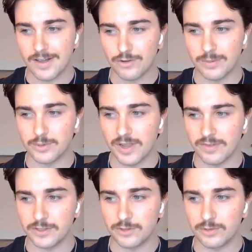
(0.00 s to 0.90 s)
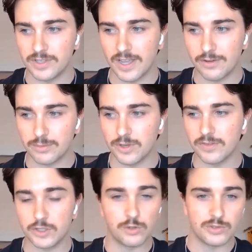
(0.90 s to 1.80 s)
Crypto Giving Tuesday. Crypto
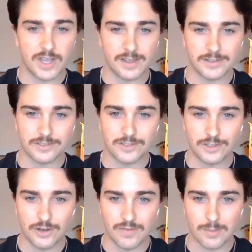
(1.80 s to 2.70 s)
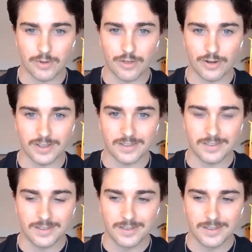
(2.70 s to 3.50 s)
Giving Tuesday is November 30th.